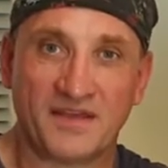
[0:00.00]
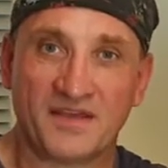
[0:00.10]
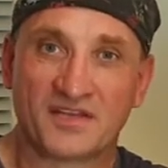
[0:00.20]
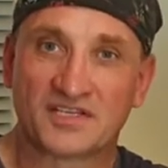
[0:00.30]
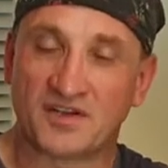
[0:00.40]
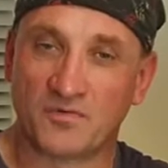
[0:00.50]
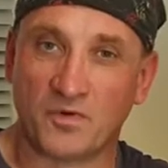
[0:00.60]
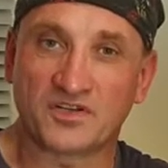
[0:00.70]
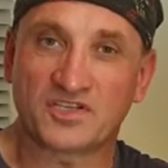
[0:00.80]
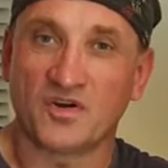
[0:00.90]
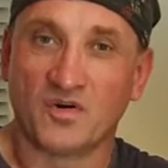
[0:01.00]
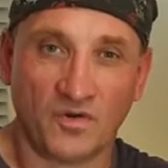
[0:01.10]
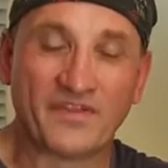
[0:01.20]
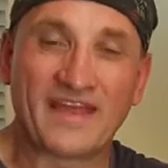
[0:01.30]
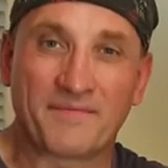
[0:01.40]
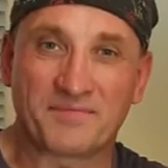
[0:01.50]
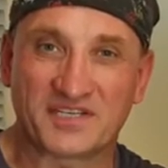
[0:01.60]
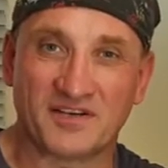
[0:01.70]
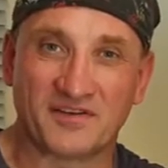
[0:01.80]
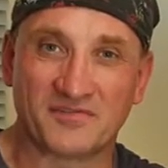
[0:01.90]
So watch all the
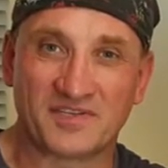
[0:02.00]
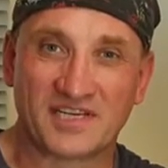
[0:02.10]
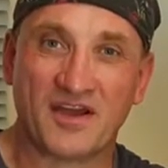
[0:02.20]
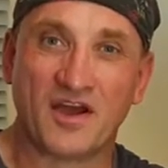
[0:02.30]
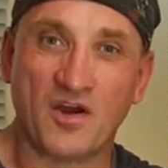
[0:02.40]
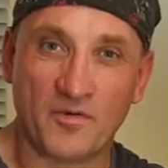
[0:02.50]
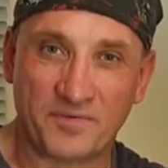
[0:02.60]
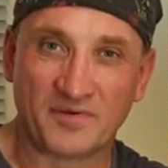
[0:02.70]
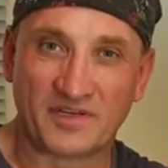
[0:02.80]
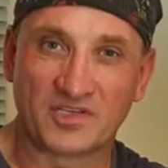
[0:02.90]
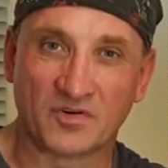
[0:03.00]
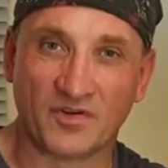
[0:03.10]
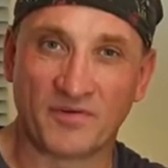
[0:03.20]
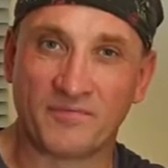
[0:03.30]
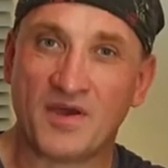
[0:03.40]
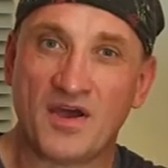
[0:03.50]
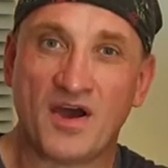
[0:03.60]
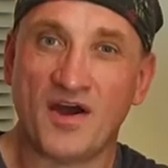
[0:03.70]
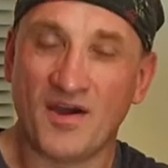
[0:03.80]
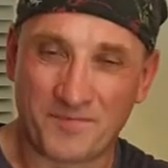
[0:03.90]
episodes. Hope you enjoy them.
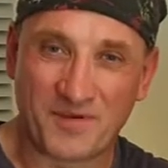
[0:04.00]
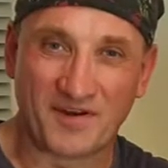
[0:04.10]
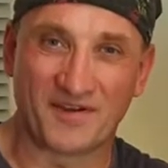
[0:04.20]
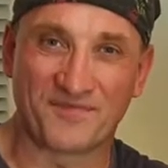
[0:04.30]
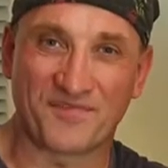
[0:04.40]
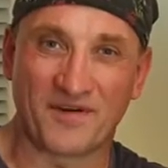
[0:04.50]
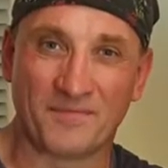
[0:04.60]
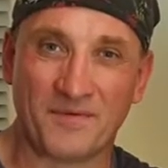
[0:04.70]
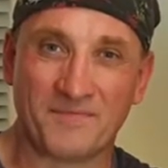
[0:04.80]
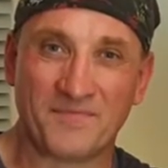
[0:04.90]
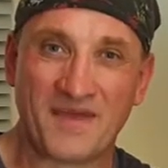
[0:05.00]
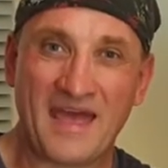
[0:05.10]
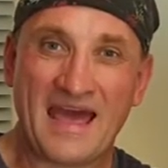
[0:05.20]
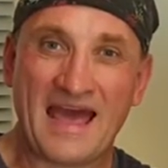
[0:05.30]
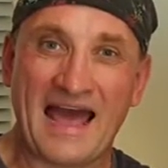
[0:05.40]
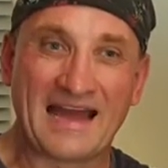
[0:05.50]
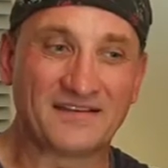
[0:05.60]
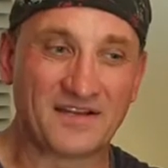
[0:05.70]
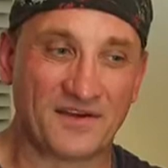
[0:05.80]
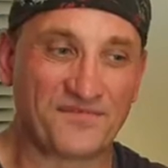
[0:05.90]
Hope you learn from them. And
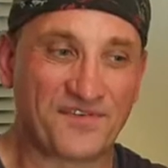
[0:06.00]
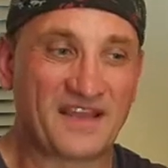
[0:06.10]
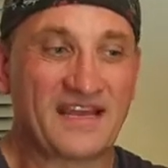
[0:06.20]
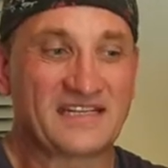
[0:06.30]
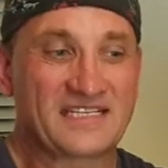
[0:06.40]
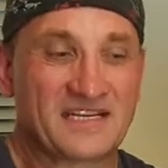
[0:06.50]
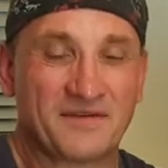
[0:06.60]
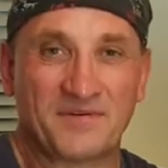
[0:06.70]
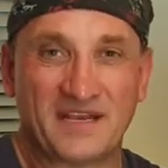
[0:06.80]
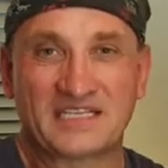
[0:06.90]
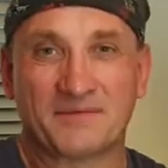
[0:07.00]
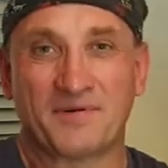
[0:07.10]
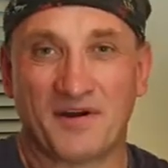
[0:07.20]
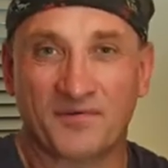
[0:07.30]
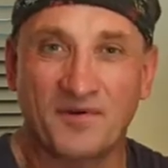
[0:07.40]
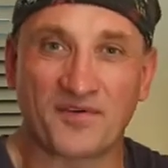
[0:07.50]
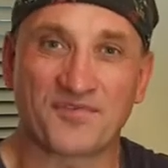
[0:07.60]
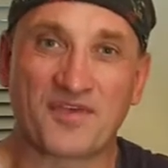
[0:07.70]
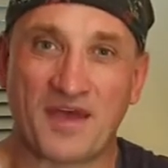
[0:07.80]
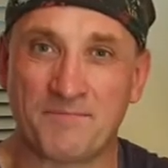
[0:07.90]
don't forget, Peter Barkworth,
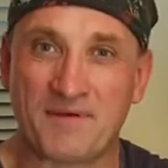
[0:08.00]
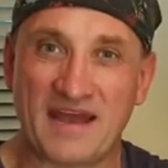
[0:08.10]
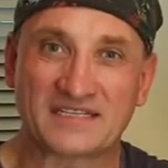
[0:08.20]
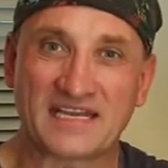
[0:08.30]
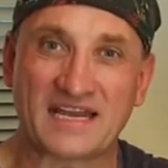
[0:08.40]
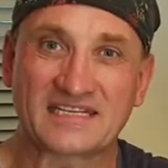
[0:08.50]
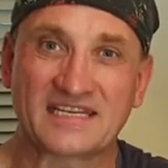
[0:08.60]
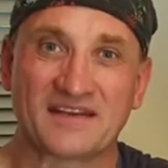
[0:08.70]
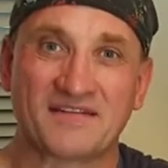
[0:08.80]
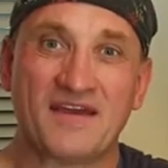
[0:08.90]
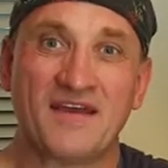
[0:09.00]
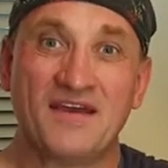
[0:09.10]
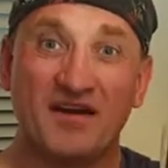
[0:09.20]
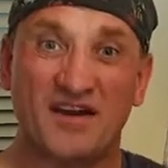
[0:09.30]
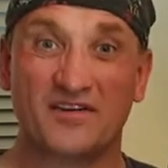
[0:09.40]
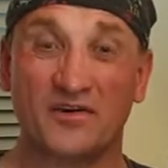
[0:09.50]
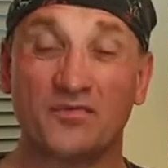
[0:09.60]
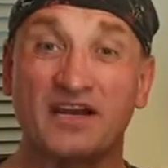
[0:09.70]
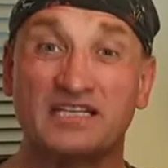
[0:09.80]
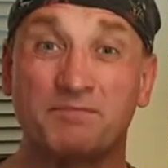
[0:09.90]
about acting. A good
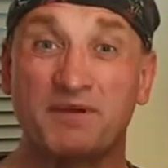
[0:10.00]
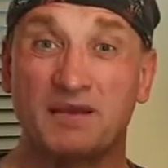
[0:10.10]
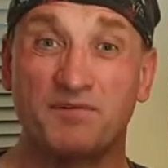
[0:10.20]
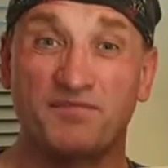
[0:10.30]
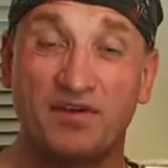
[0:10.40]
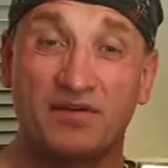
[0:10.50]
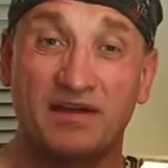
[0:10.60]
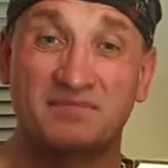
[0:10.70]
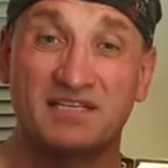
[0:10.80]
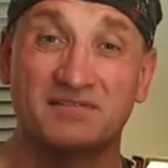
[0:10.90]
way to pick up a few hints and